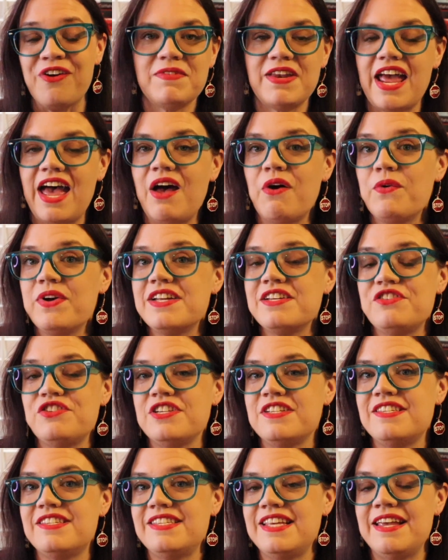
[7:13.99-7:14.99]
Now it
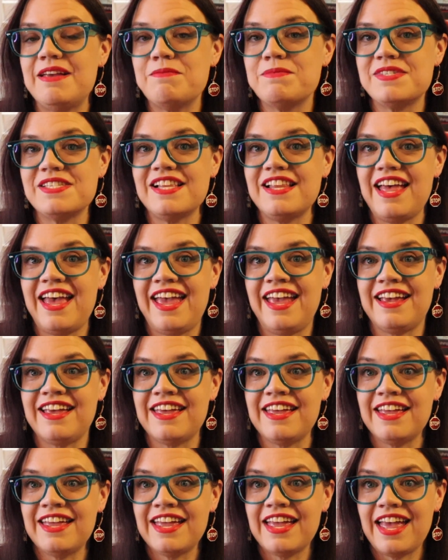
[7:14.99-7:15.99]
just seems
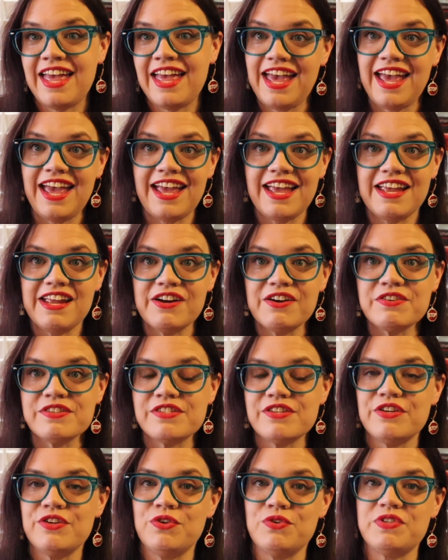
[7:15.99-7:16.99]
like hey, here's
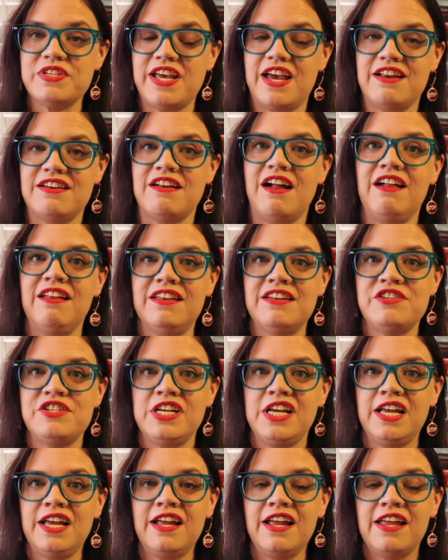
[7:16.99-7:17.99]
a new
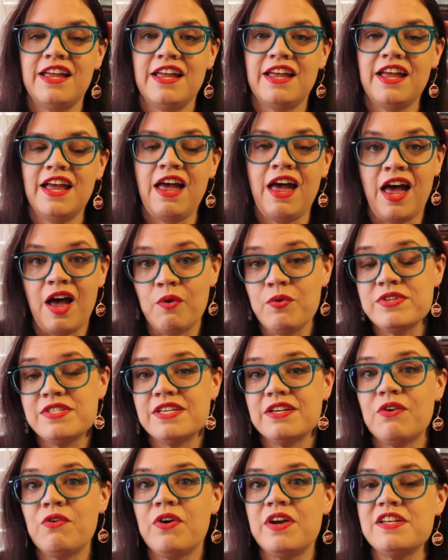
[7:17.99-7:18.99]
technology how is
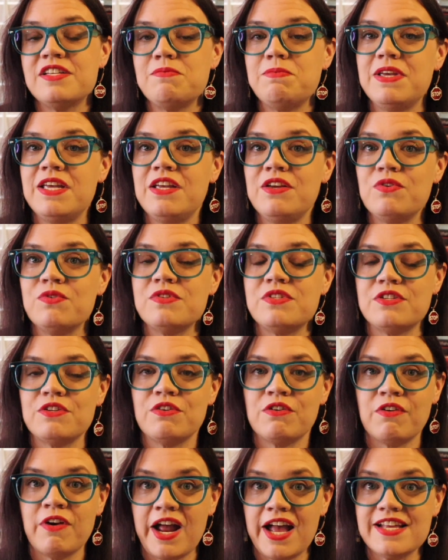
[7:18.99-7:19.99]
it going to be used to
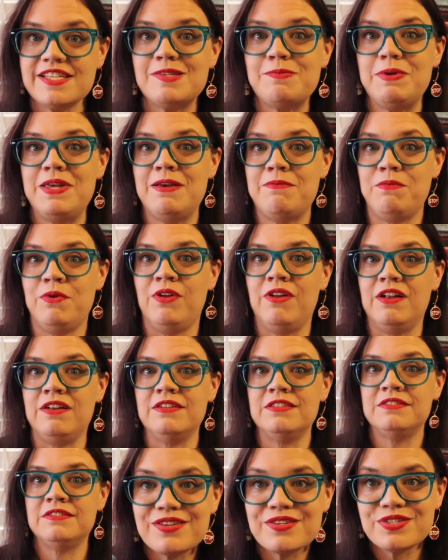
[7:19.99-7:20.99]
harass people?